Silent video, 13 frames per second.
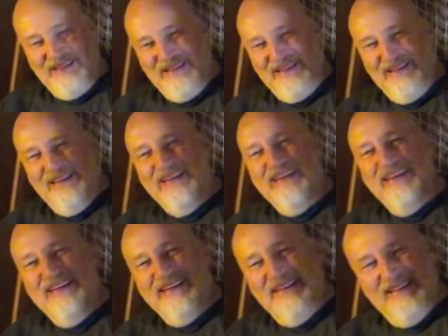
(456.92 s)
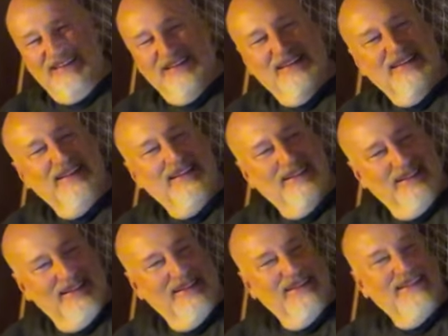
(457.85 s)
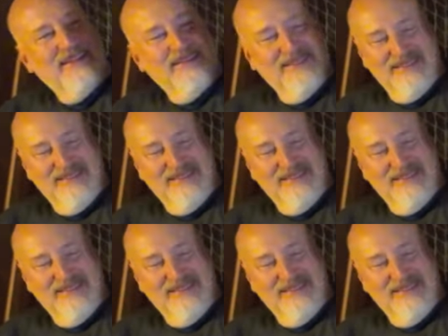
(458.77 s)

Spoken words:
No words are spoken by the person on screen.